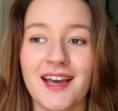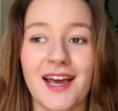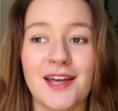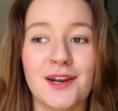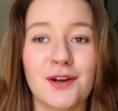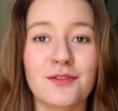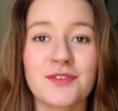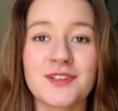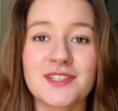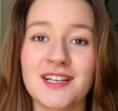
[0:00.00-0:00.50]

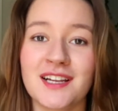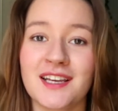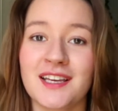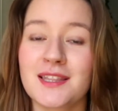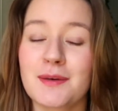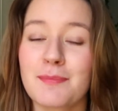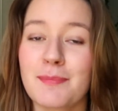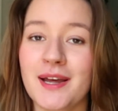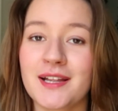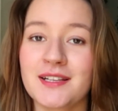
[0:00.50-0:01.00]
And obviously
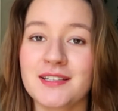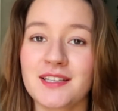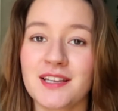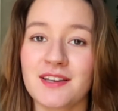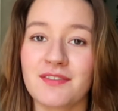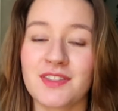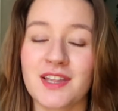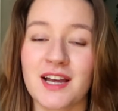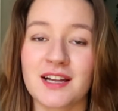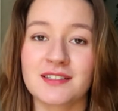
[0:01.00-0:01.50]
it depends
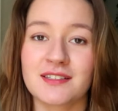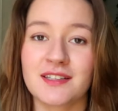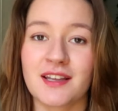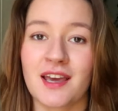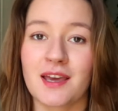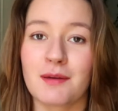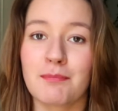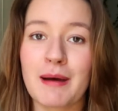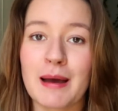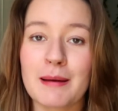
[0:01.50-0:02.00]
if that's
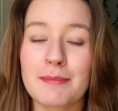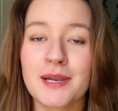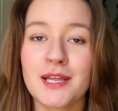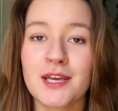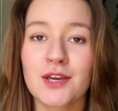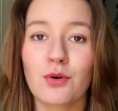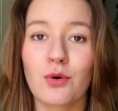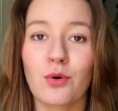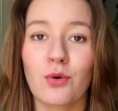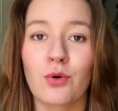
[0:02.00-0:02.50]
a
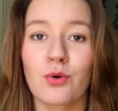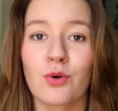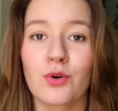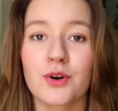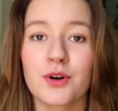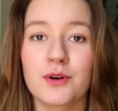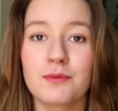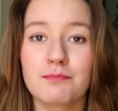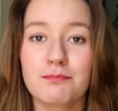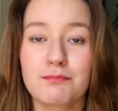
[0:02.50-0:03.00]
public
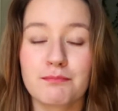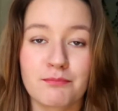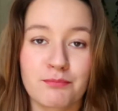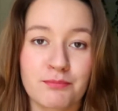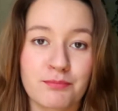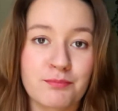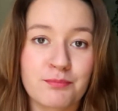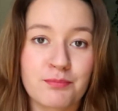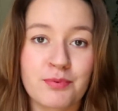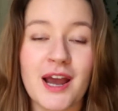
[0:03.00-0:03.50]
or
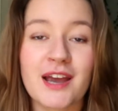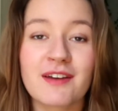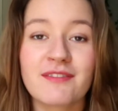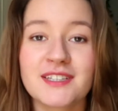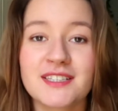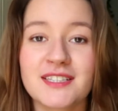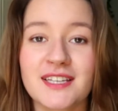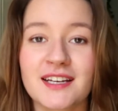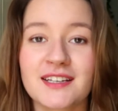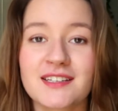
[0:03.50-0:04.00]

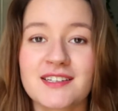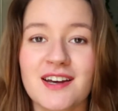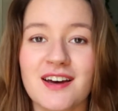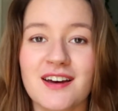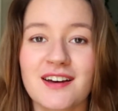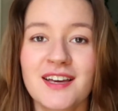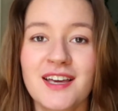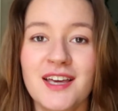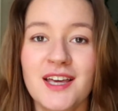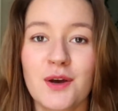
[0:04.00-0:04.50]
private
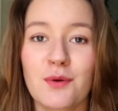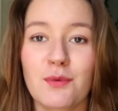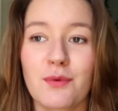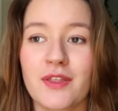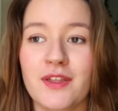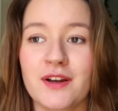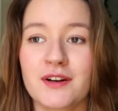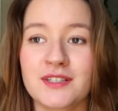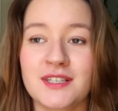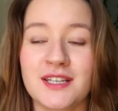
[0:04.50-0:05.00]
sector,
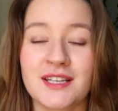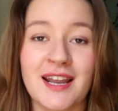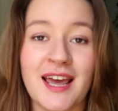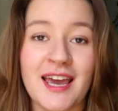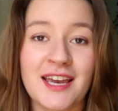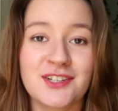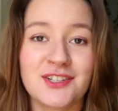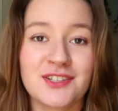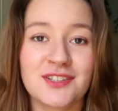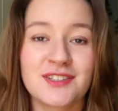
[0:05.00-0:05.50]
whether it's an
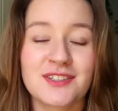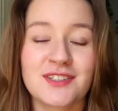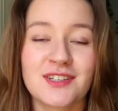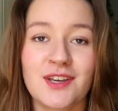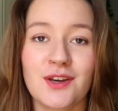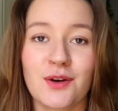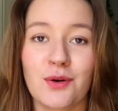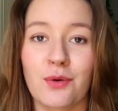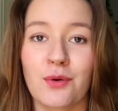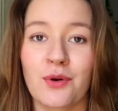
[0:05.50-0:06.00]

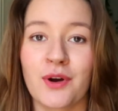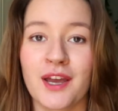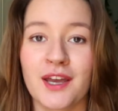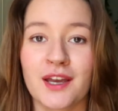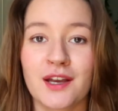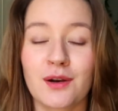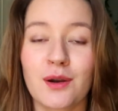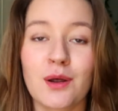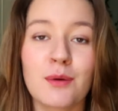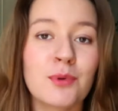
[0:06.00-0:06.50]
agency or
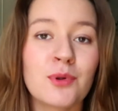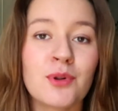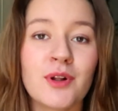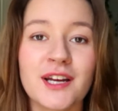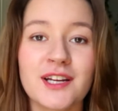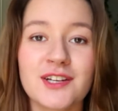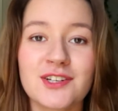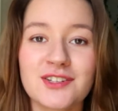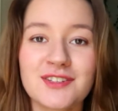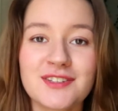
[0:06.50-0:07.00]
a global
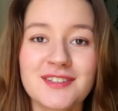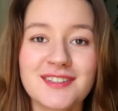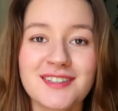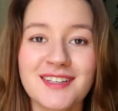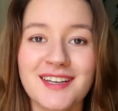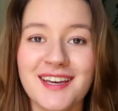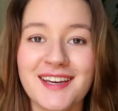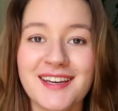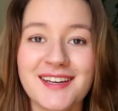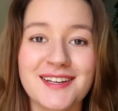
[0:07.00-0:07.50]

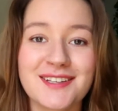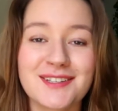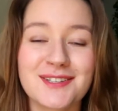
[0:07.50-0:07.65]
agency.